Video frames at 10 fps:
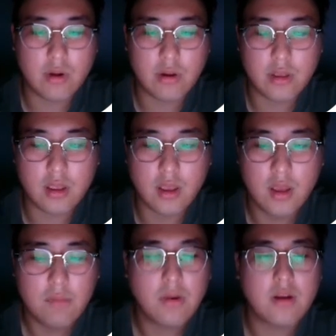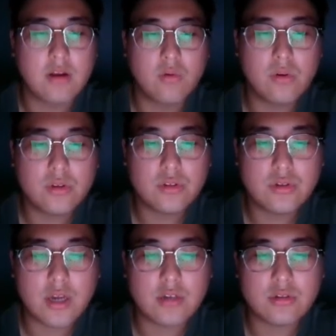hierarchy. But in order
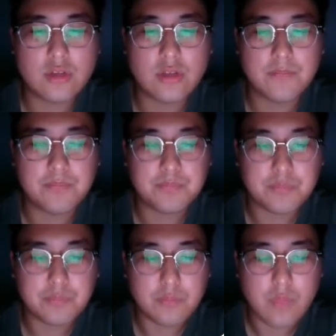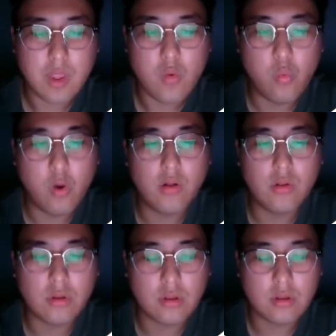to actually
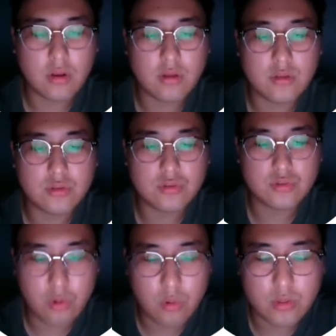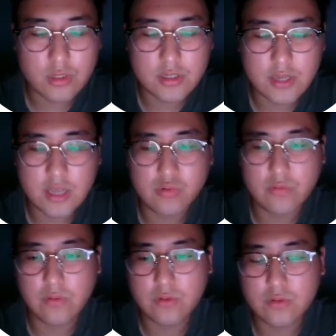well control this
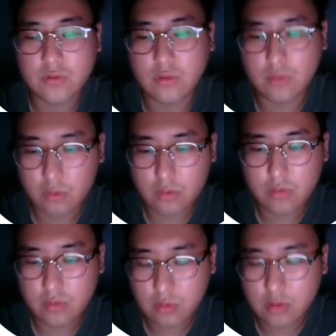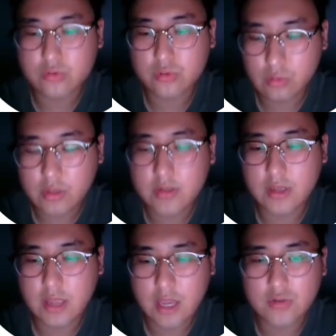age reversal, controlling
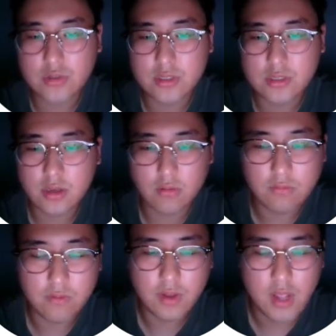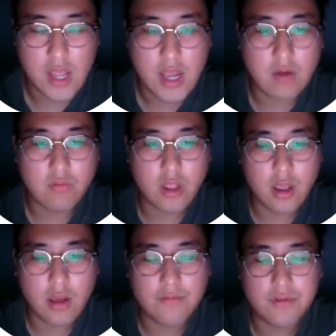the age itself, we
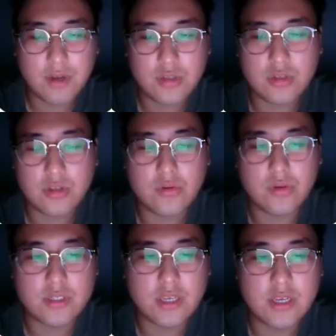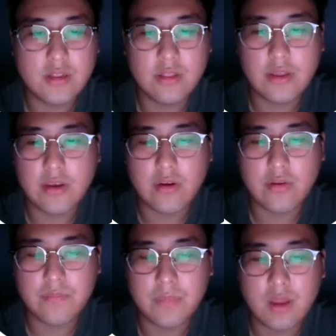have to actually know this hidden
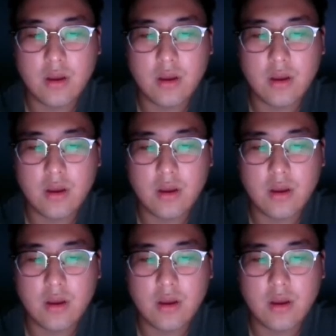layer,